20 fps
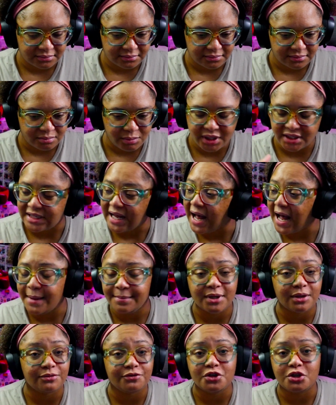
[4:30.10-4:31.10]
Because I'm
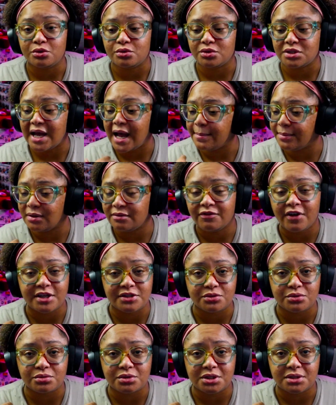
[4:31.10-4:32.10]
confused, I'm
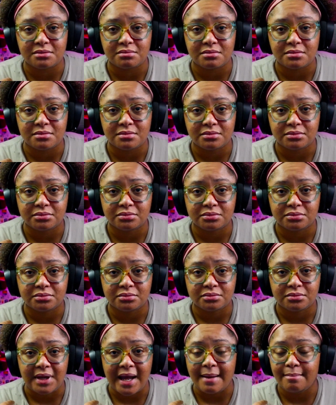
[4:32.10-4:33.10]
confuzzled.
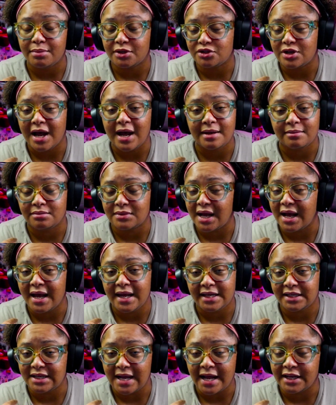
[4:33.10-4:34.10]

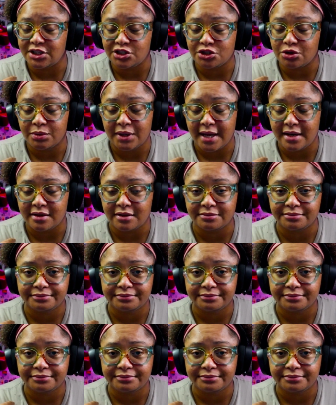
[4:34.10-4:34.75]
I just don't get it.